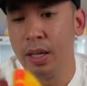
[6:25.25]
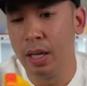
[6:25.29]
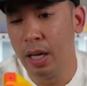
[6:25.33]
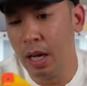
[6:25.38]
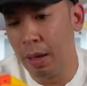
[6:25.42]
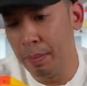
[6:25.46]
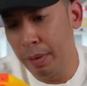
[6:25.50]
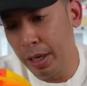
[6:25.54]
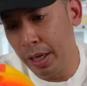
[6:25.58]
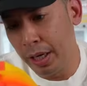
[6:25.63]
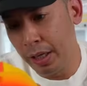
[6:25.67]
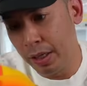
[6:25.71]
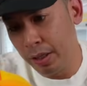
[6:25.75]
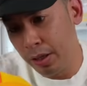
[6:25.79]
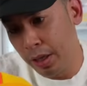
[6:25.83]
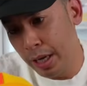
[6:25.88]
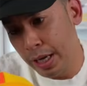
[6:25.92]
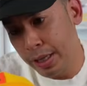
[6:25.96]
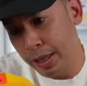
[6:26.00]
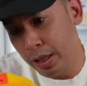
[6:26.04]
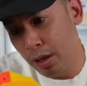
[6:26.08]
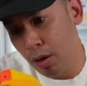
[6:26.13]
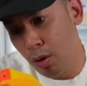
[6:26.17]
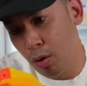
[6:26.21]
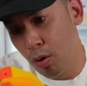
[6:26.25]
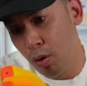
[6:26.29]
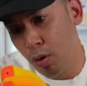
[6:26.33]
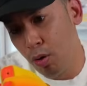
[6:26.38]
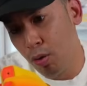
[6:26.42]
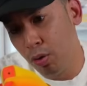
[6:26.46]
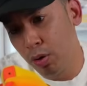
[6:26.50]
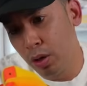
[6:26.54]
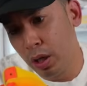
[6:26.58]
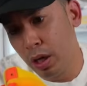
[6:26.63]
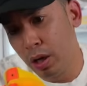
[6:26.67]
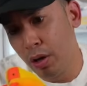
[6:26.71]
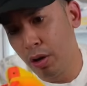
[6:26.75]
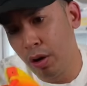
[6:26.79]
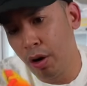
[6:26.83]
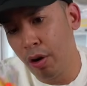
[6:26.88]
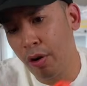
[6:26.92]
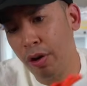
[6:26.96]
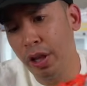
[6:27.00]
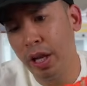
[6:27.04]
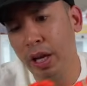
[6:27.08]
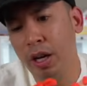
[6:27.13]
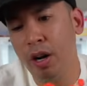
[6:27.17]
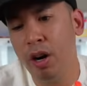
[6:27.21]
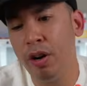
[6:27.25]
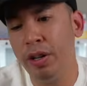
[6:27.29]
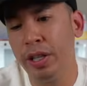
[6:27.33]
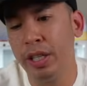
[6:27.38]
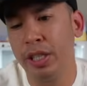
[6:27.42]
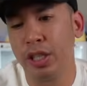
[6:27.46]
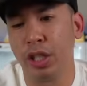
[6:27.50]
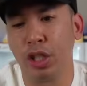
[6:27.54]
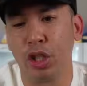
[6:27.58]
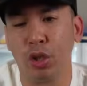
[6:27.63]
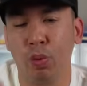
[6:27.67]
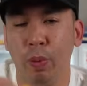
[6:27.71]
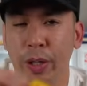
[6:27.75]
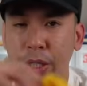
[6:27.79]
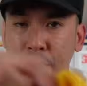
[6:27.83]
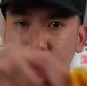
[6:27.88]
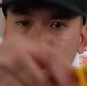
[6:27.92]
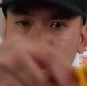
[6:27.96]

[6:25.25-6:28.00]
I mean, you got the whole, or are they calling these a sweet